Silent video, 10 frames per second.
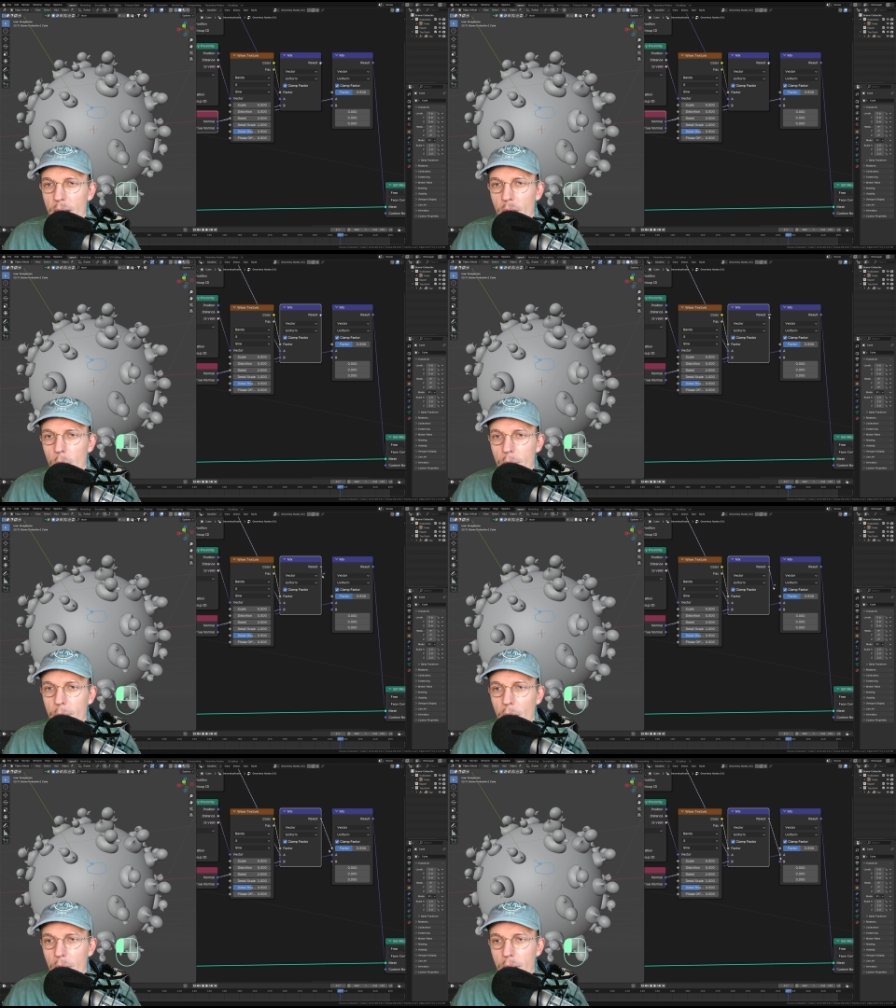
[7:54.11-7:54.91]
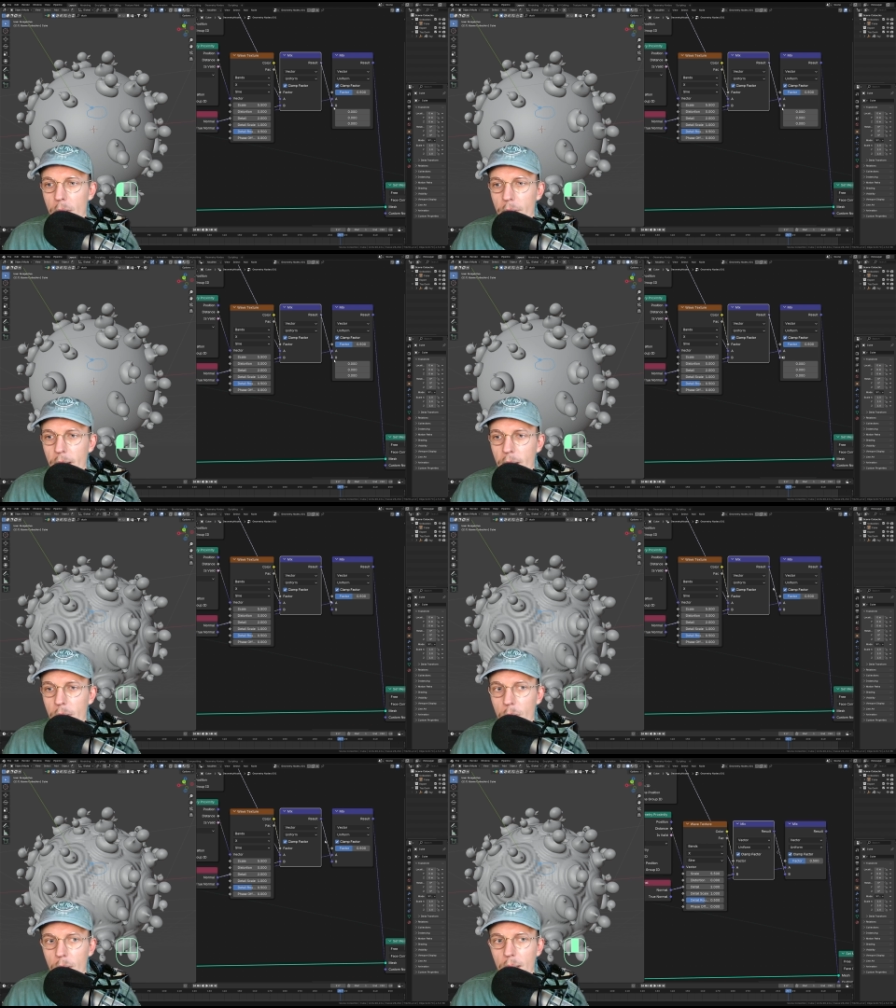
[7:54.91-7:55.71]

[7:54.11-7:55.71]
going to be our new value,